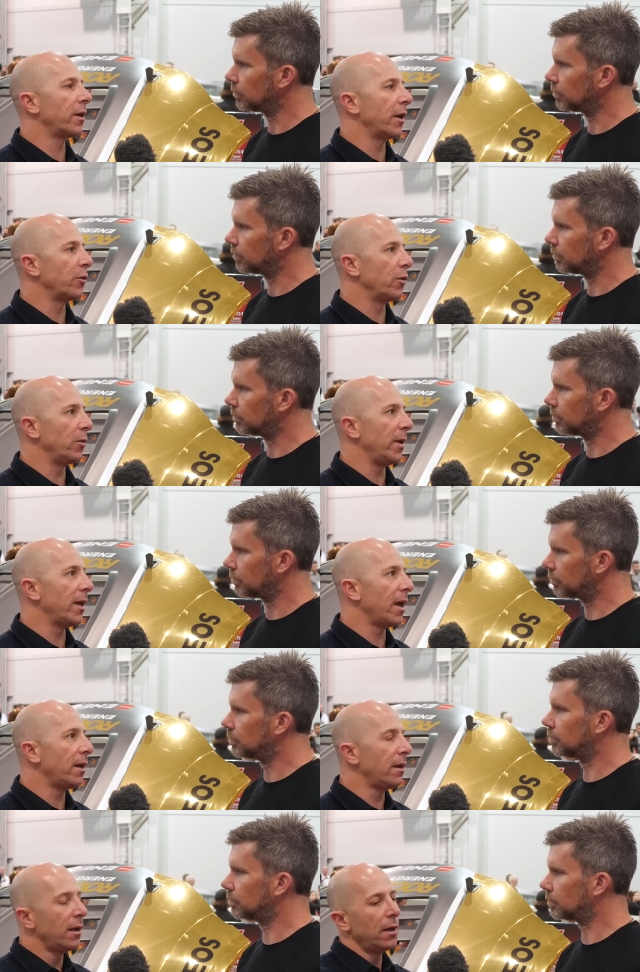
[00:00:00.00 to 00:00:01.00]
Speaker 1: going to get through the
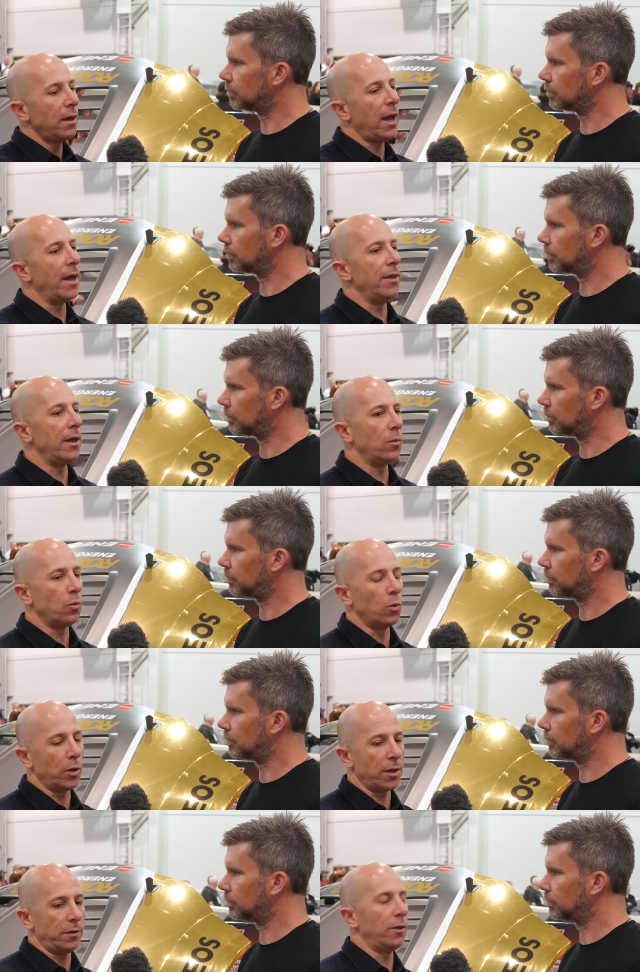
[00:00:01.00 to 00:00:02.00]
weekend, and then we'll
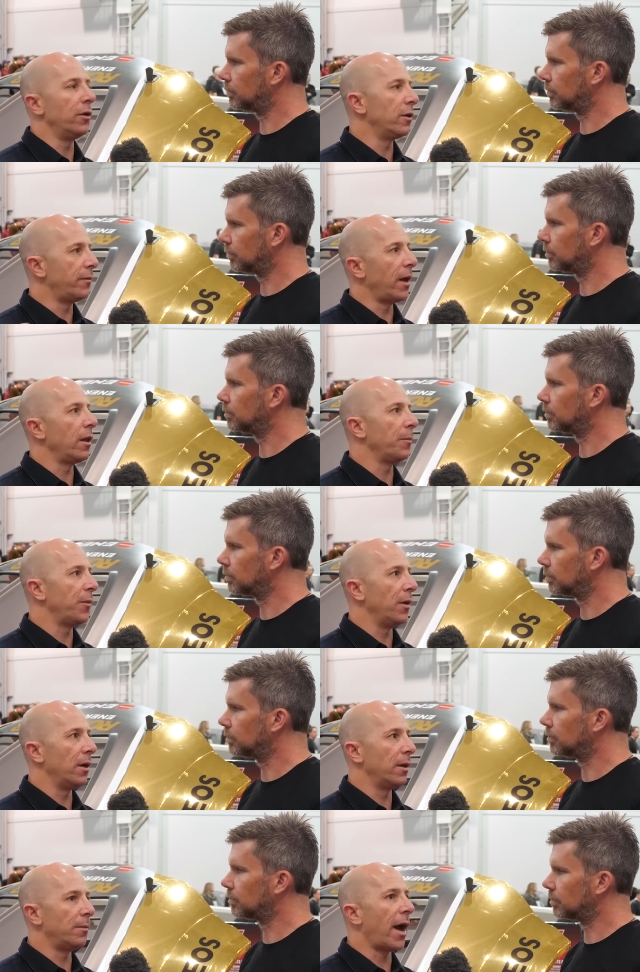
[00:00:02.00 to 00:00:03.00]
continue to develop
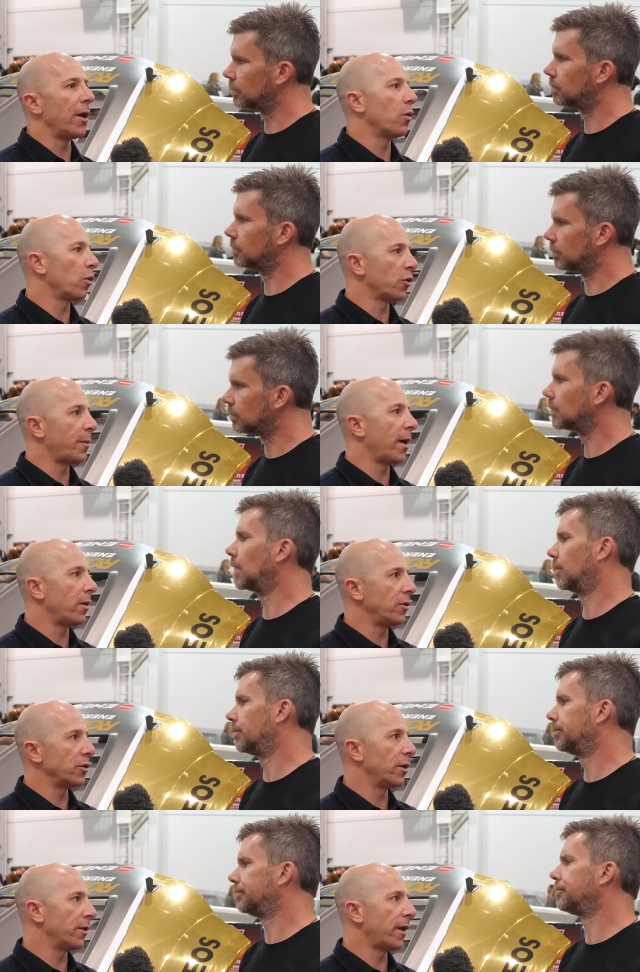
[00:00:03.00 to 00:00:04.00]
the higher horsepower
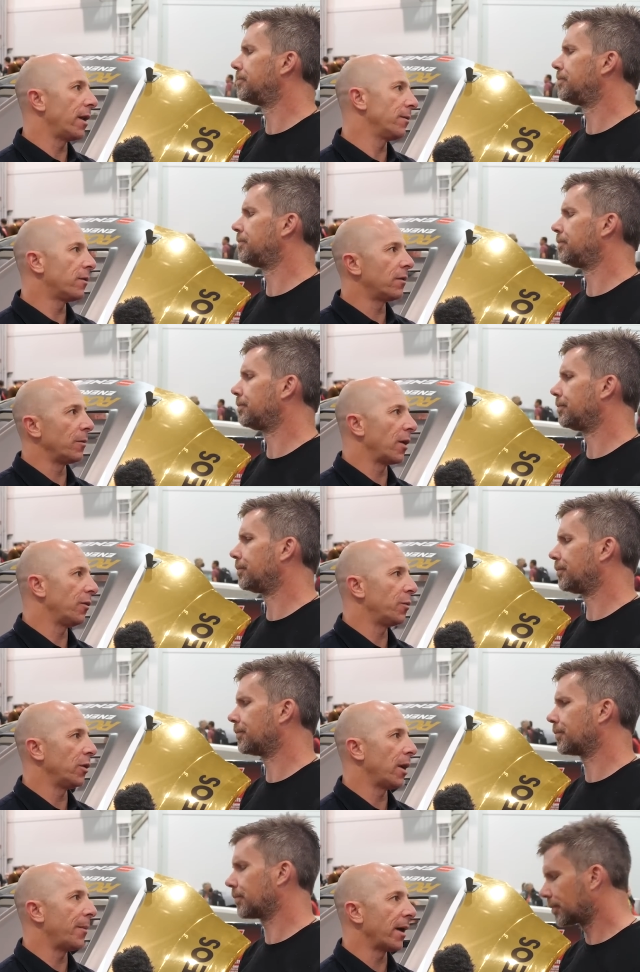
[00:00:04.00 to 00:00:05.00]
engine on the side, and sometimes
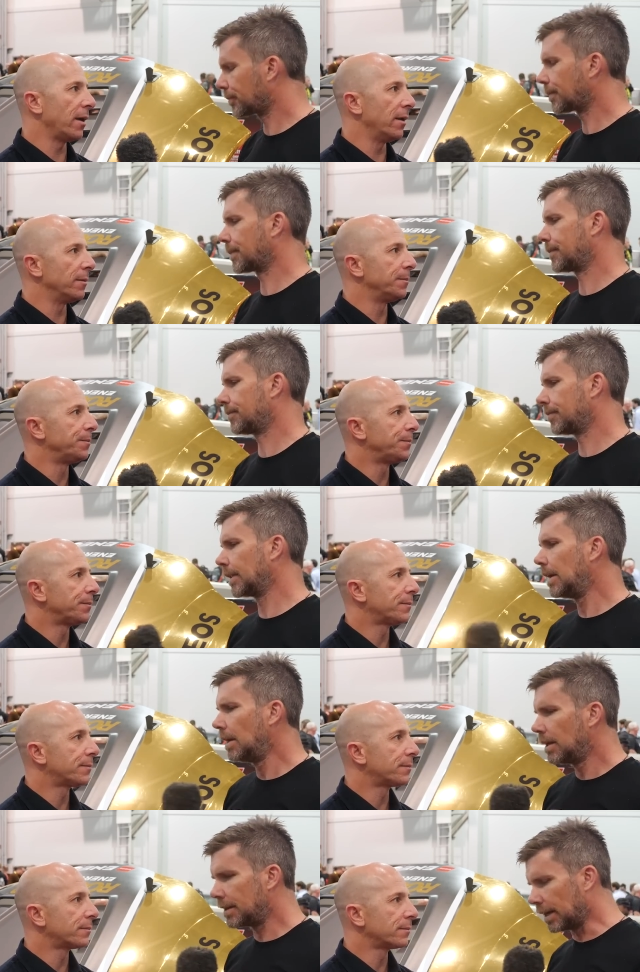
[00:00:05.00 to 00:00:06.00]
put that back in.
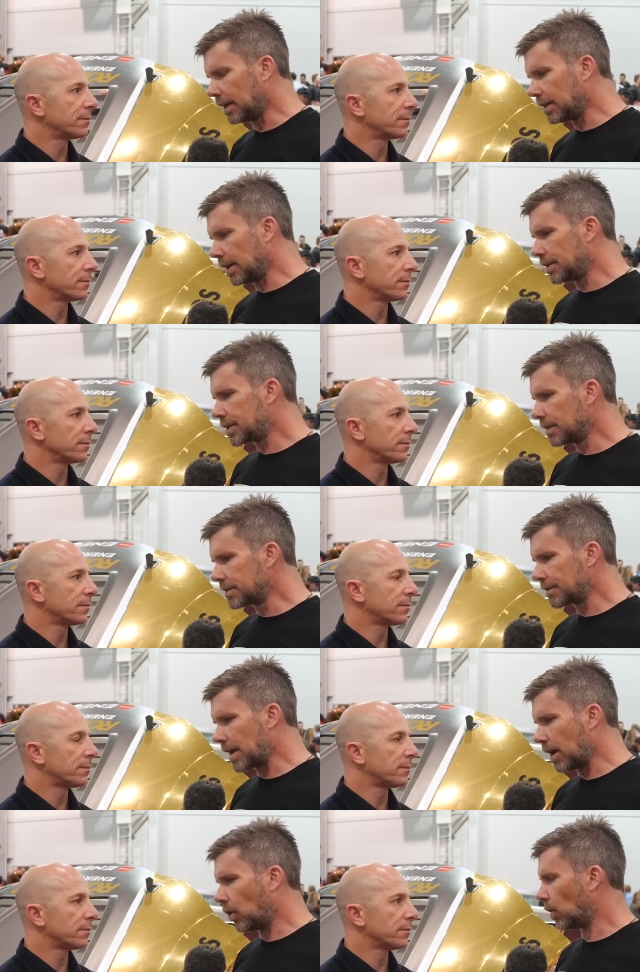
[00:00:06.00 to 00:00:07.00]
Speaker 2: Now, in terms of
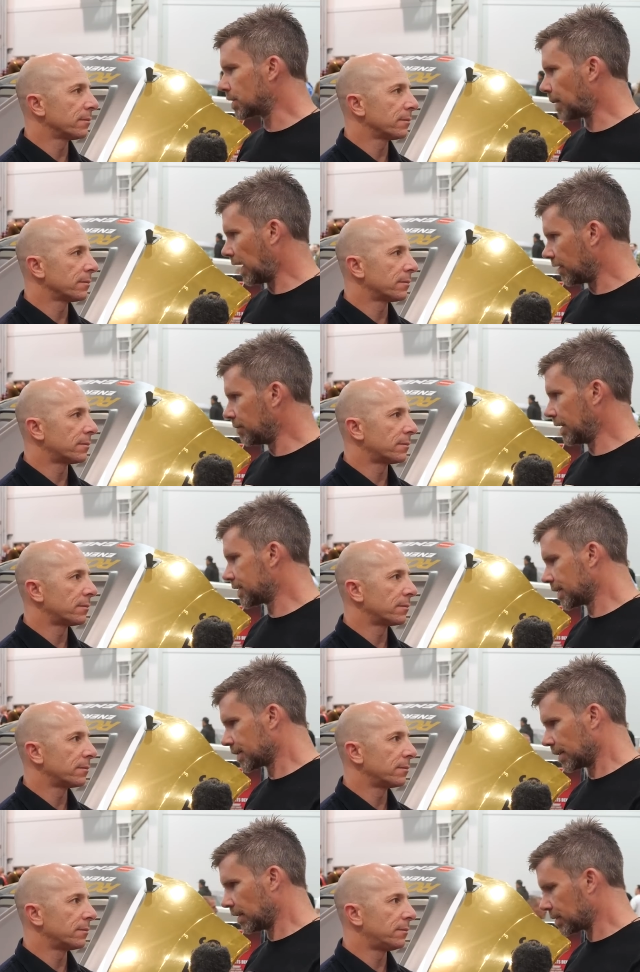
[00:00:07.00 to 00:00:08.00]
that horsepower, you've mentioned
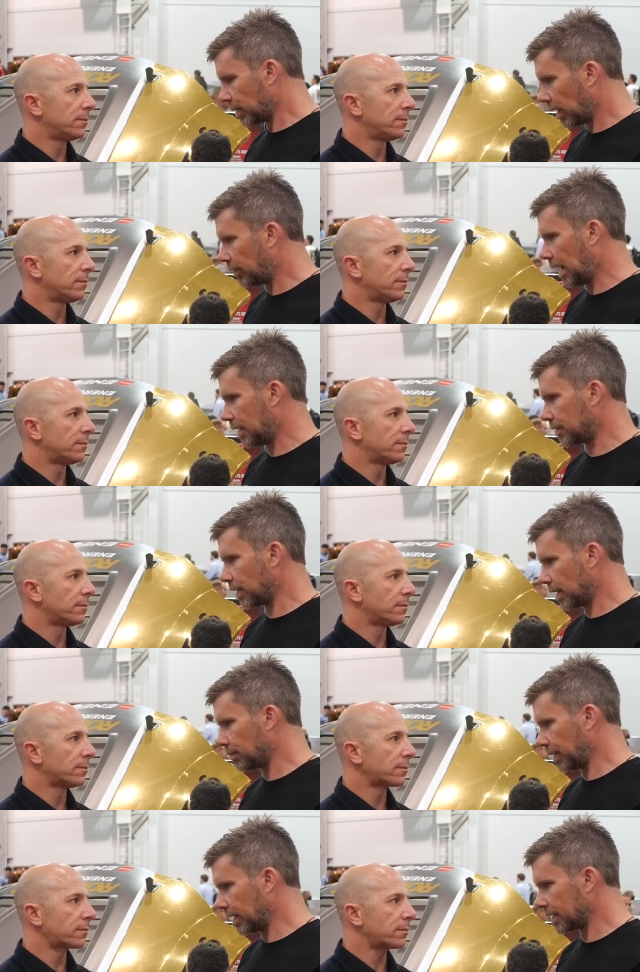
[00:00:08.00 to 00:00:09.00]
sort of 1200
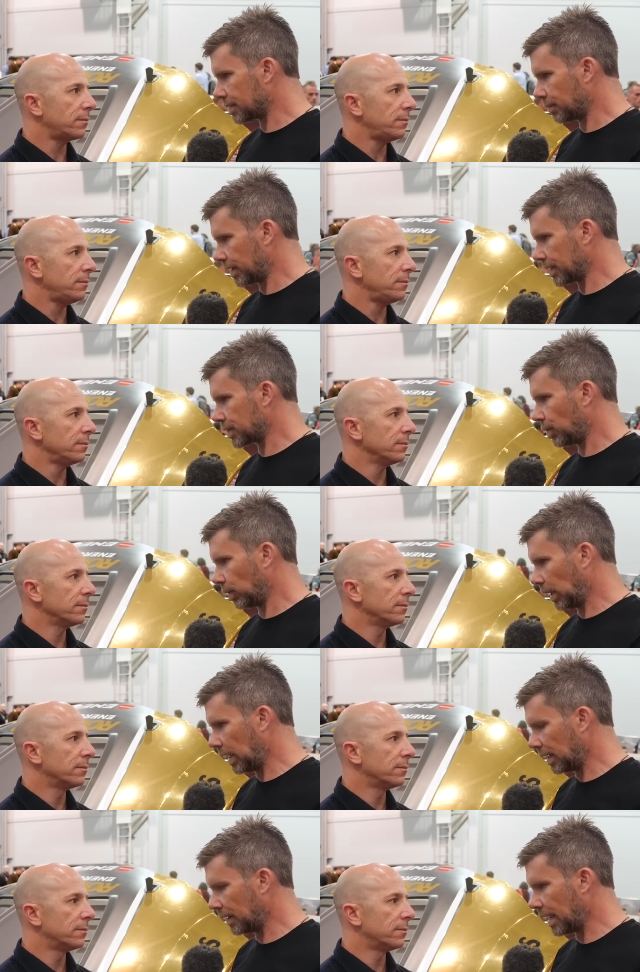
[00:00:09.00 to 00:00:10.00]
when it when it's all
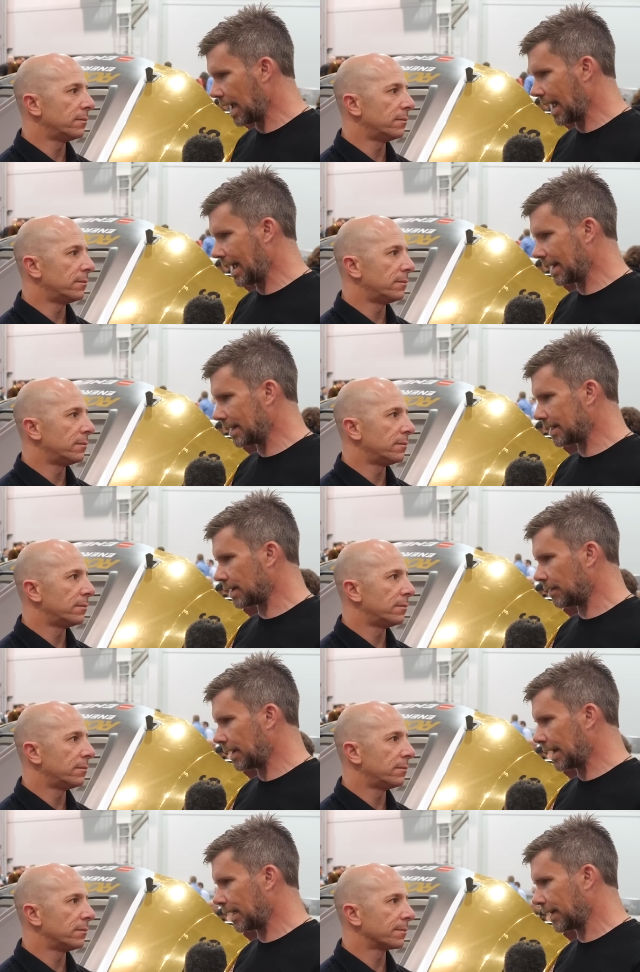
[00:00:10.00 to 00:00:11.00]
in, and I
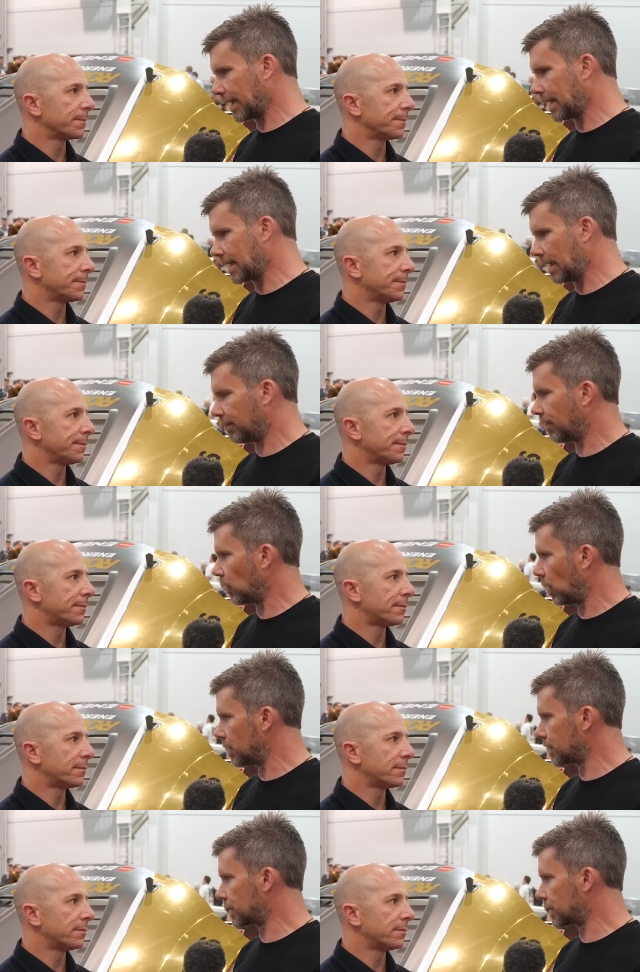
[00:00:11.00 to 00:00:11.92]
mean, I think again for those